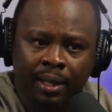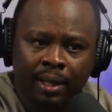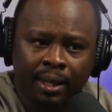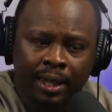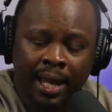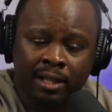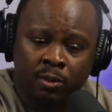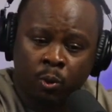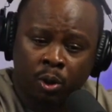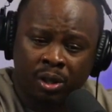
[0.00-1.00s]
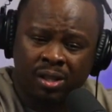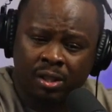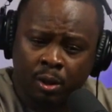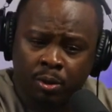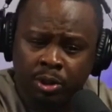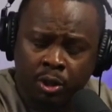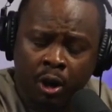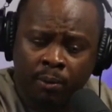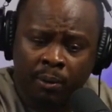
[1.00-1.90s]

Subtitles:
that sword is so sharp